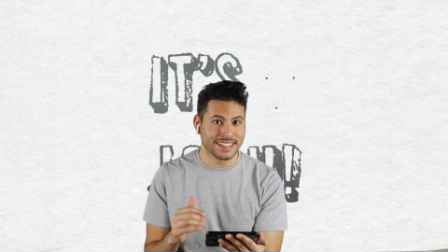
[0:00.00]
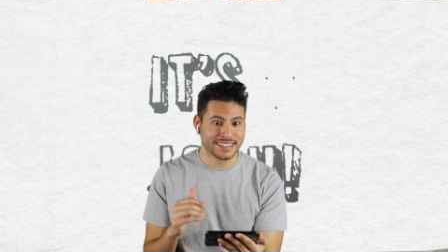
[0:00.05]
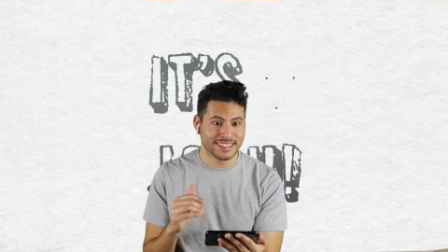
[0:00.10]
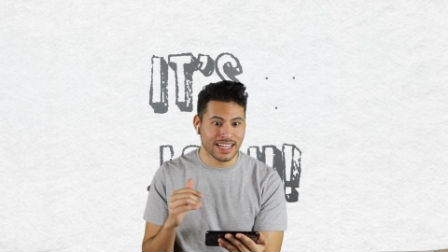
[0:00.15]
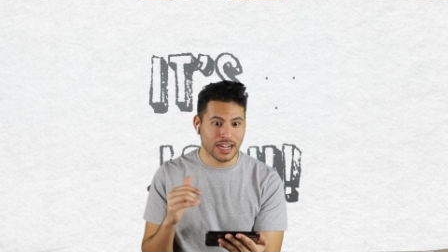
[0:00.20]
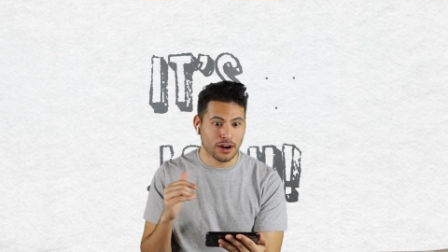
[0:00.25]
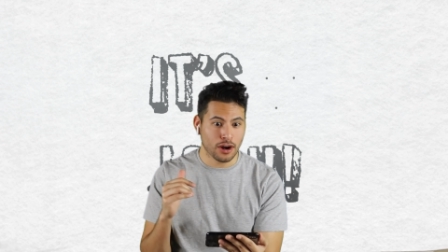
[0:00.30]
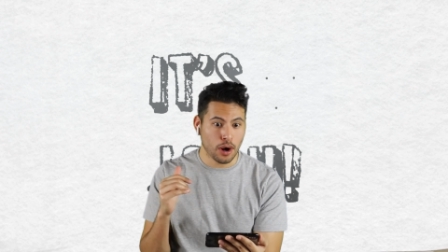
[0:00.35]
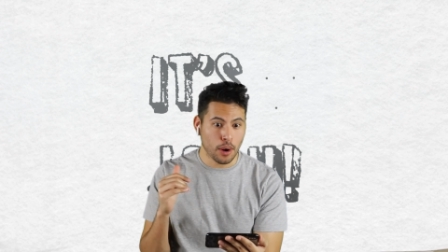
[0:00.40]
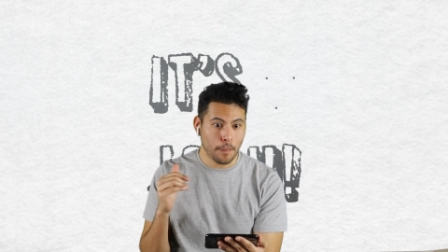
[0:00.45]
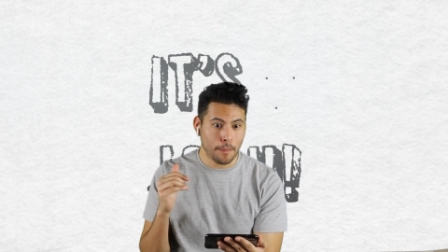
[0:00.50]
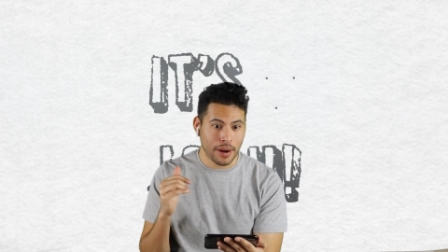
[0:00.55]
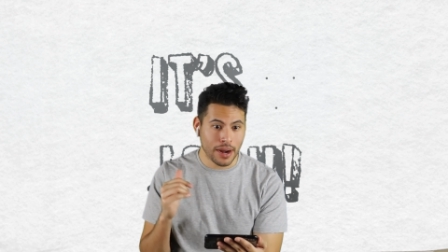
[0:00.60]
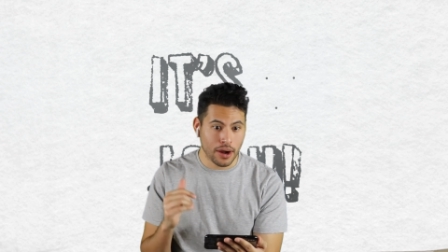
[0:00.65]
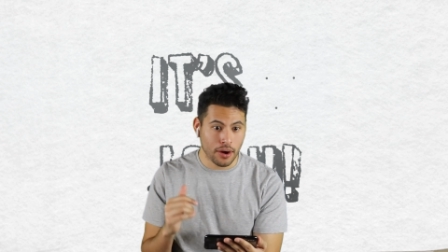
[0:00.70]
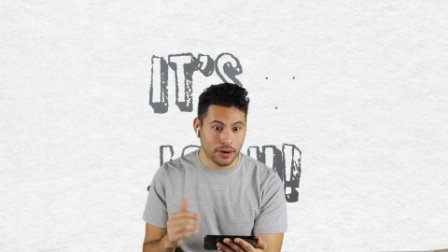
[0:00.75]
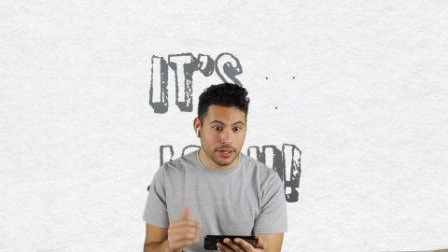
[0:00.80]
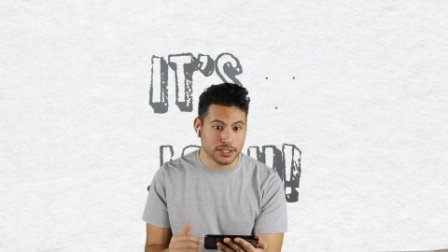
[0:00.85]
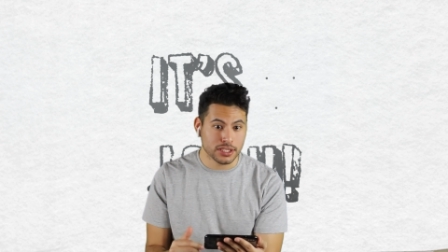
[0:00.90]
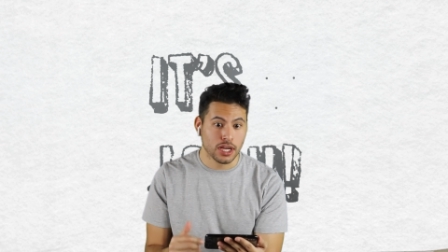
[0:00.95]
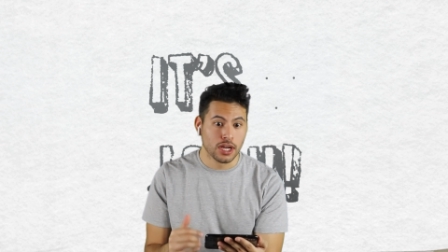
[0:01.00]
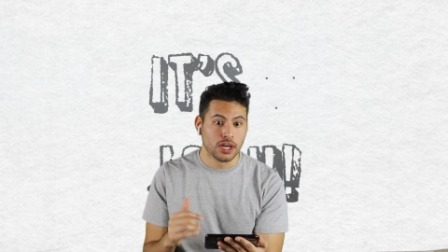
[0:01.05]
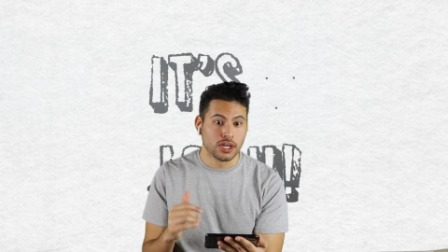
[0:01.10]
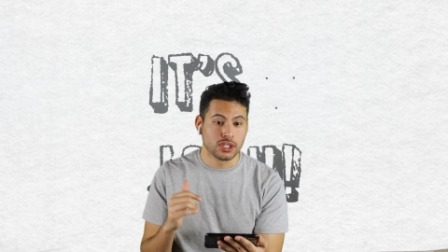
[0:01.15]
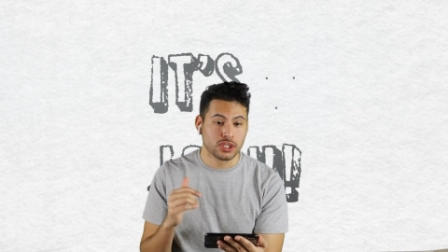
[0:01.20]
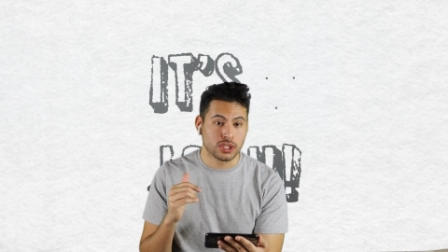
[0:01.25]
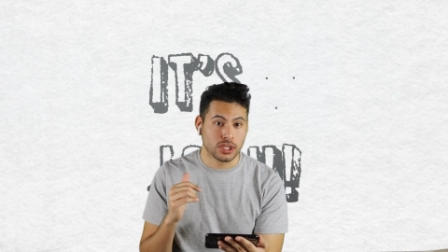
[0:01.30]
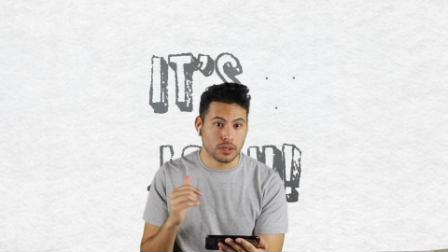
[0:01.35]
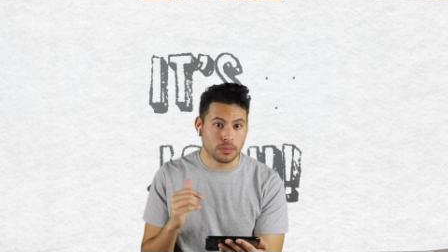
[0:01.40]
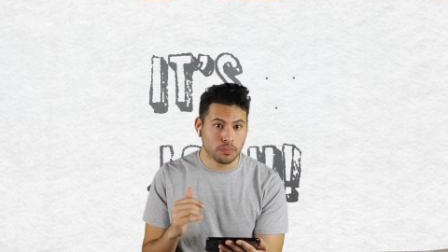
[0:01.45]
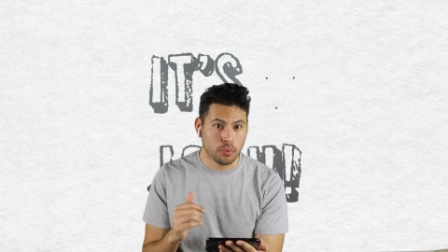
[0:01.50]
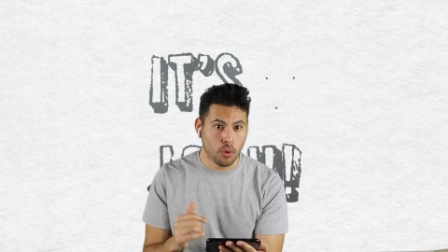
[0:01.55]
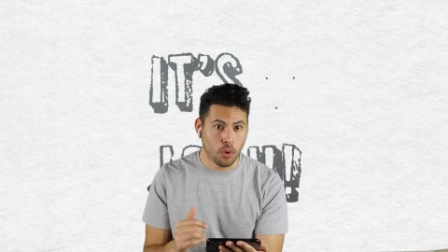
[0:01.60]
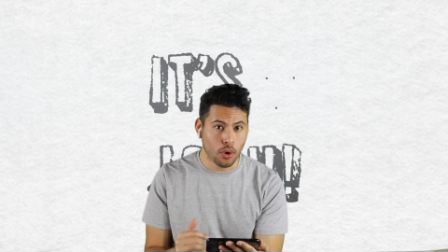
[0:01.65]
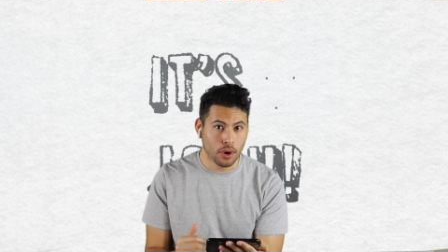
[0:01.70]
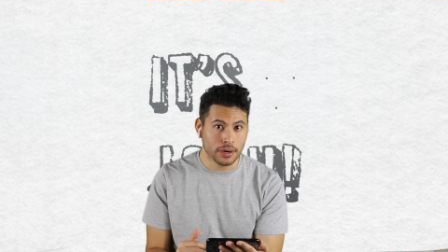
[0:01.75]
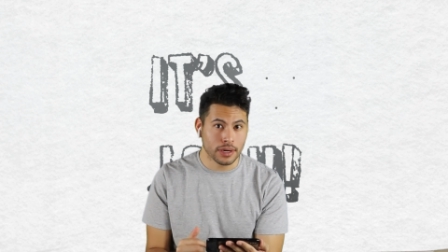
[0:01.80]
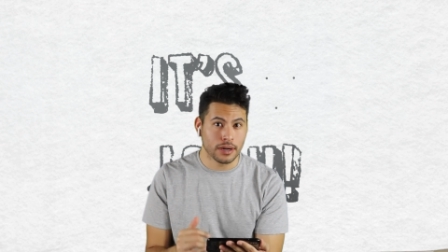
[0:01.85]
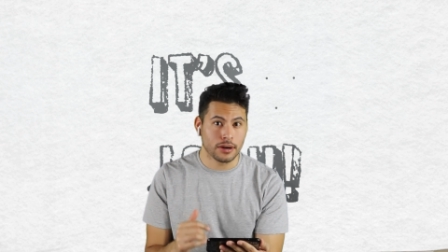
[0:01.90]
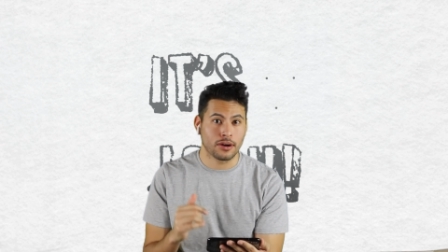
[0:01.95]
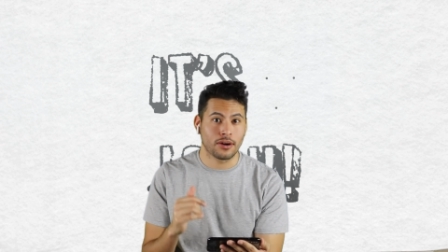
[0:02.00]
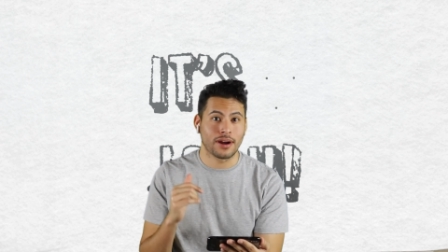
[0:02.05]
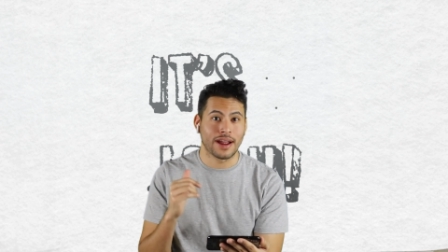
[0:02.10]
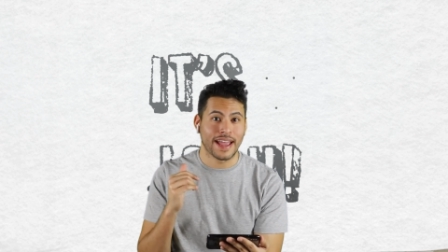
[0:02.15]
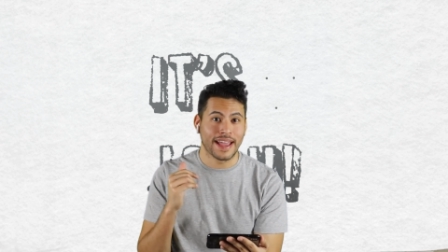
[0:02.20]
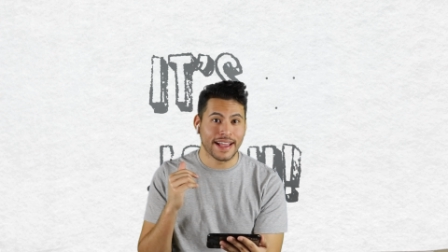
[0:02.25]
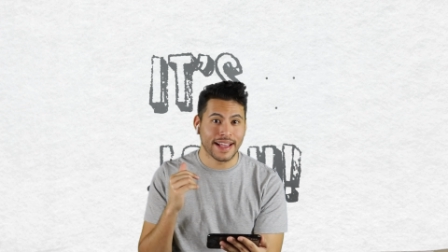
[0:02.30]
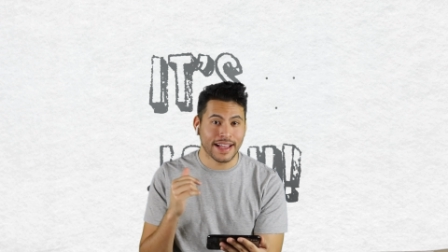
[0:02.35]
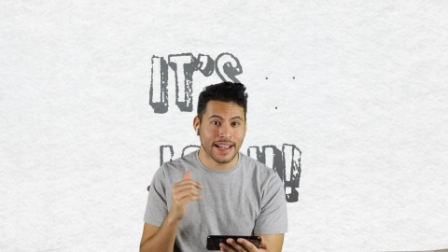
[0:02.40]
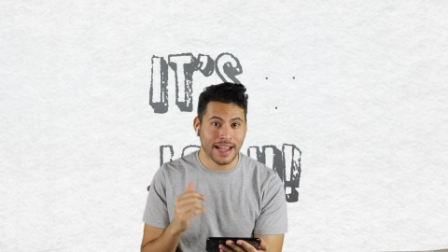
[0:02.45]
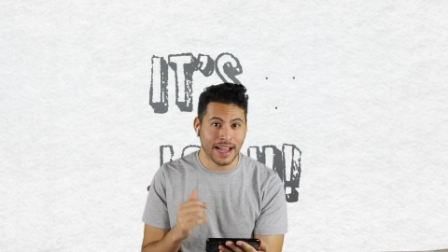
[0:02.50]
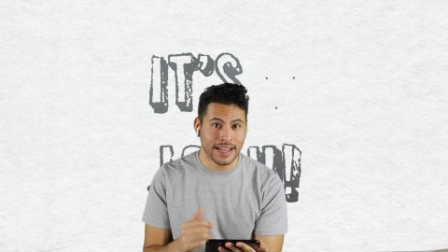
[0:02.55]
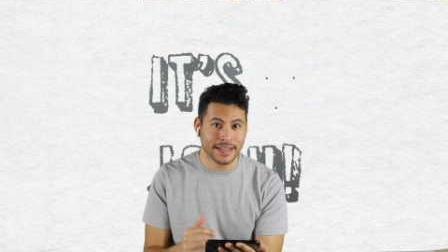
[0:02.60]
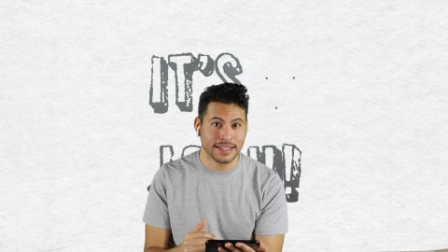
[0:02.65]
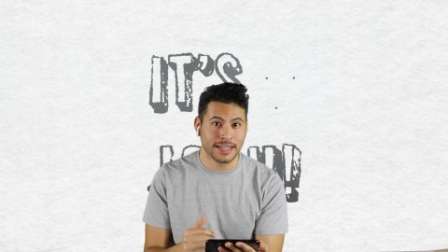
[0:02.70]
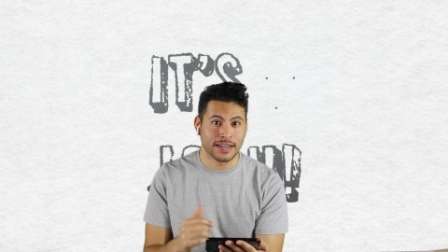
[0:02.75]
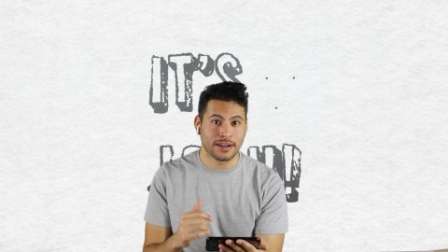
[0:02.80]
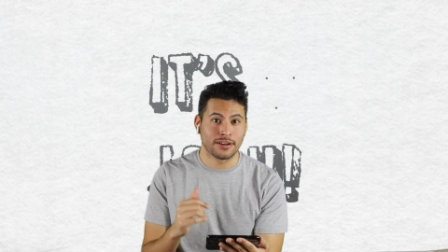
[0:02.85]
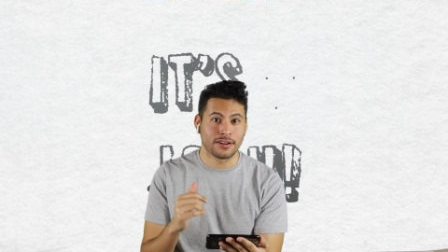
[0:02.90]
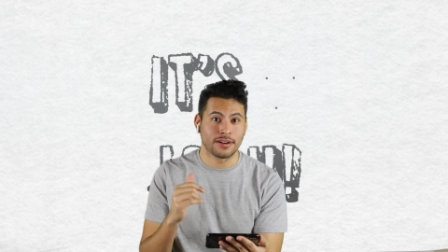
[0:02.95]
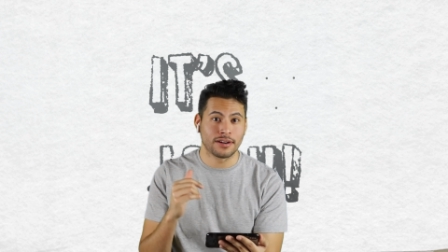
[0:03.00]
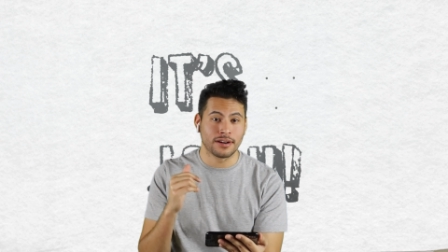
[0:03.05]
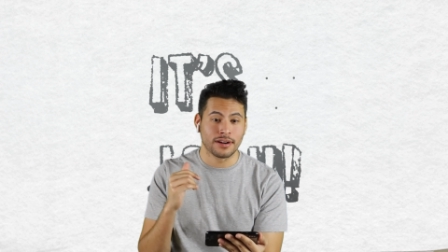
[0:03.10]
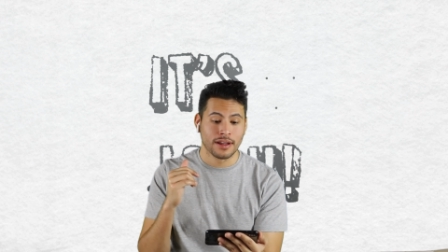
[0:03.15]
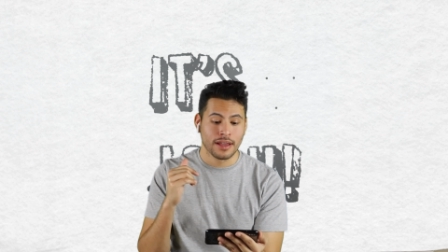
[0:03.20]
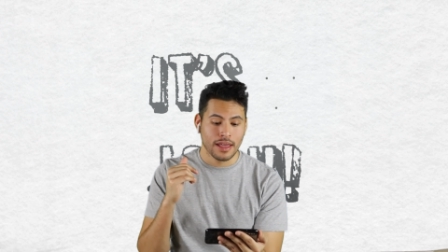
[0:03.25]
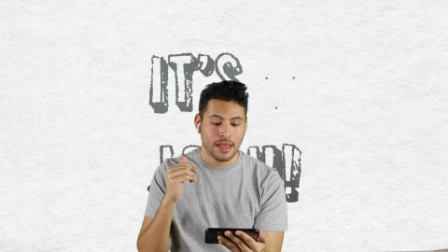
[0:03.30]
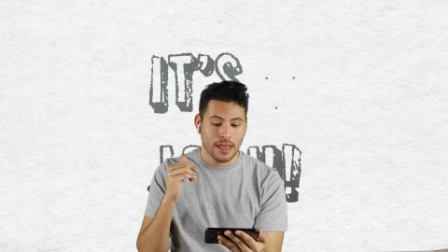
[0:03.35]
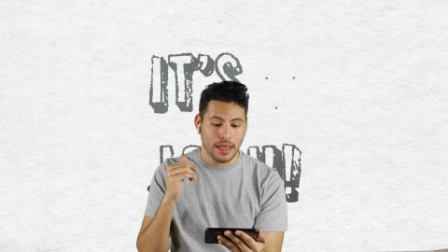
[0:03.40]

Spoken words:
is that her parents supported her and guided her